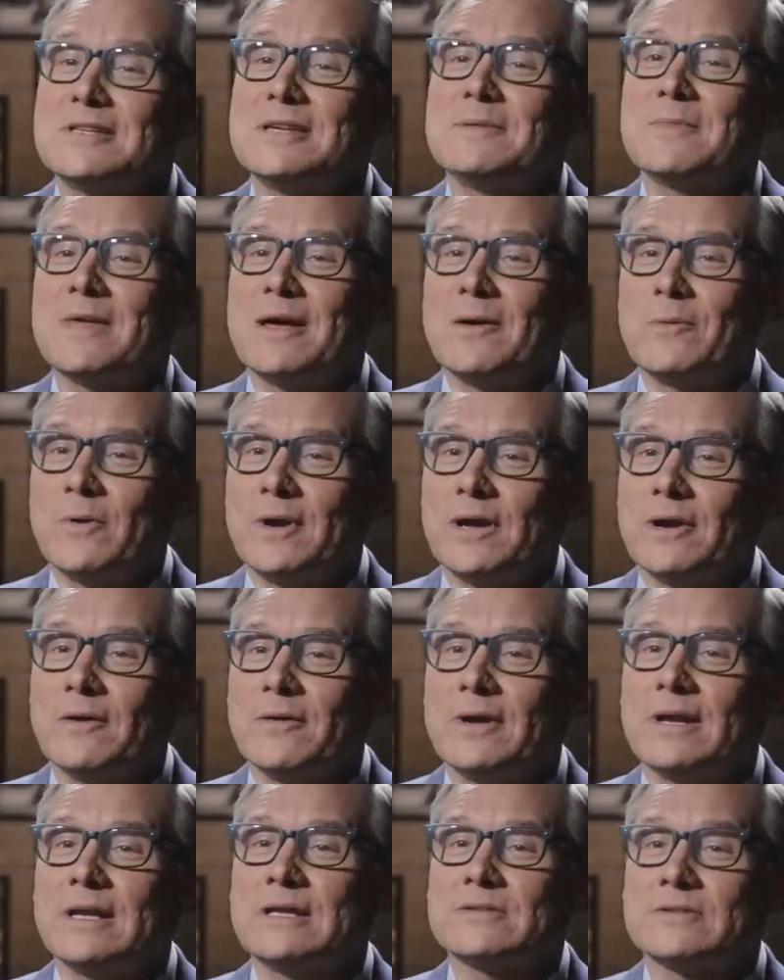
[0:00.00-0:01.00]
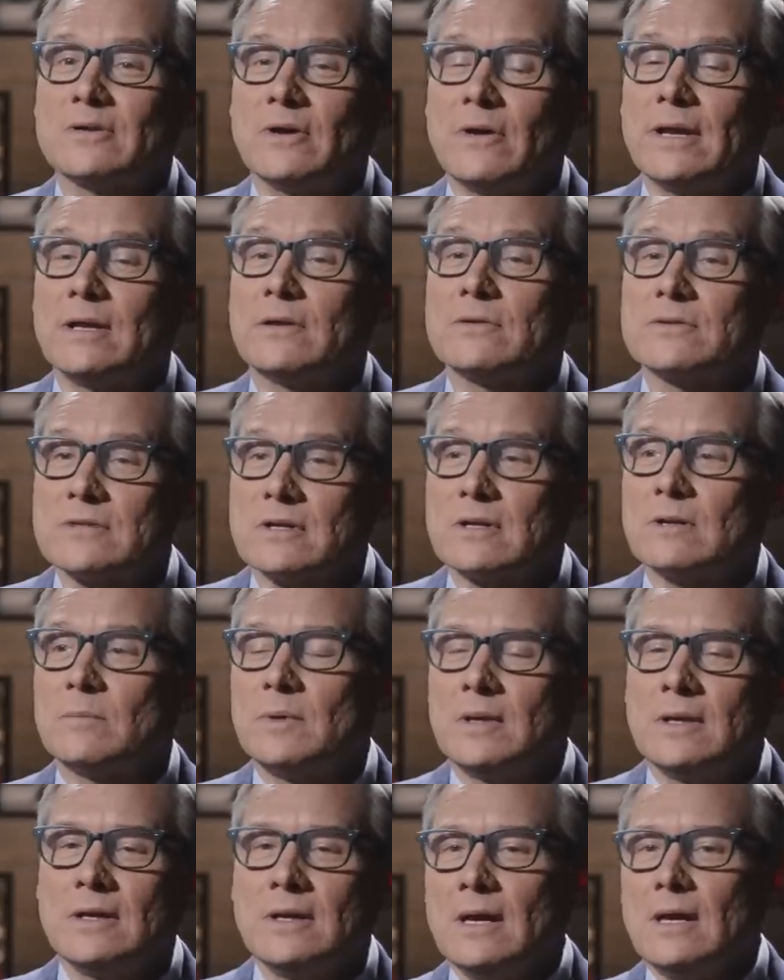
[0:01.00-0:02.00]
team that way already, so I know there's going to
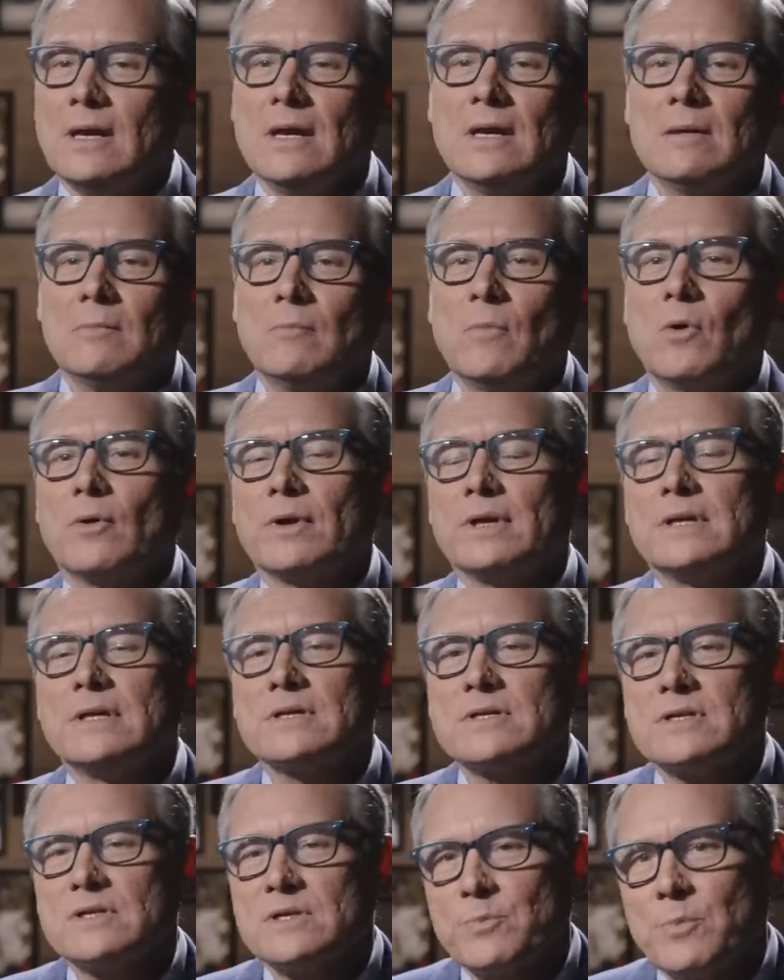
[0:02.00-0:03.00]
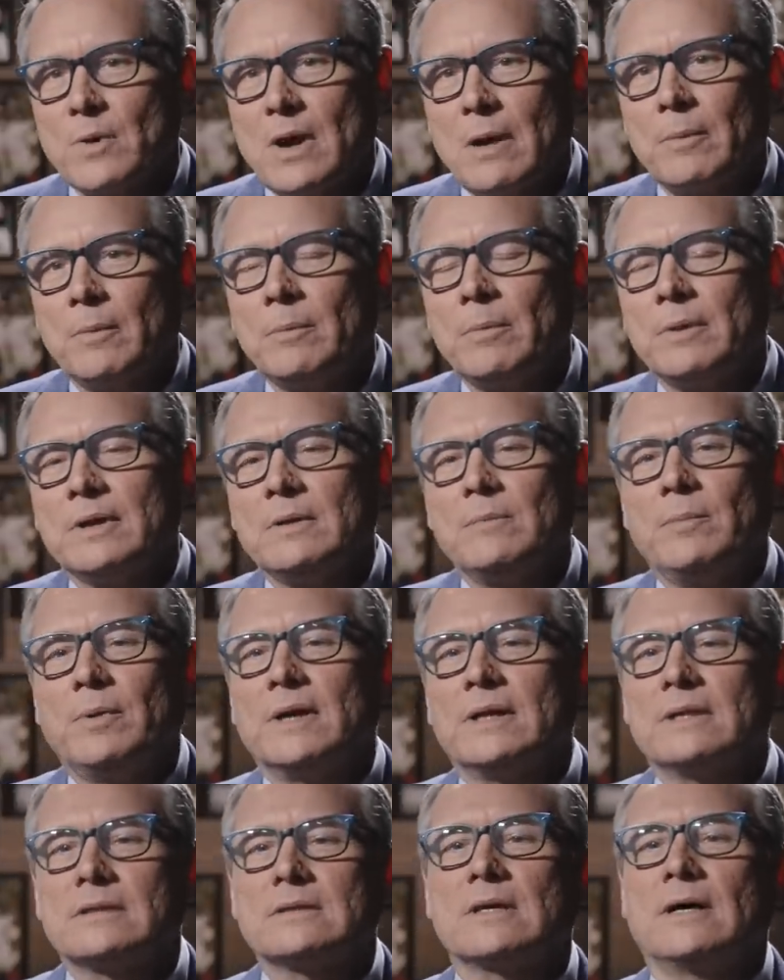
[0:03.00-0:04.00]
be more additions probably,
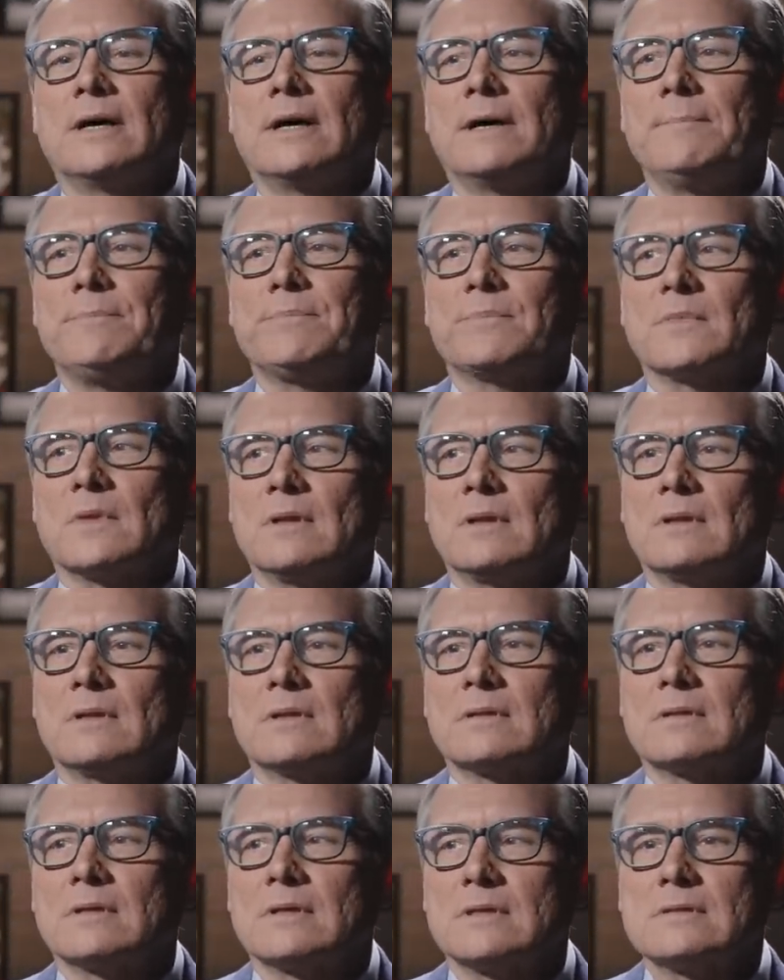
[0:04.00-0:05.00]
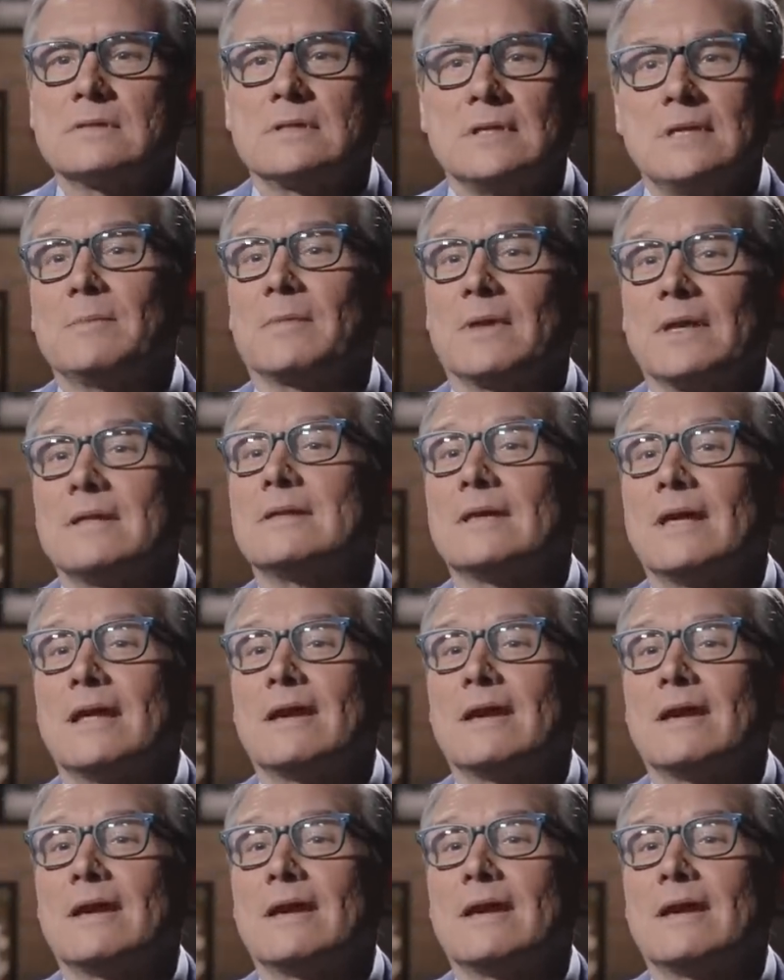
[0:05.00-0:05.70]
but um, this team led the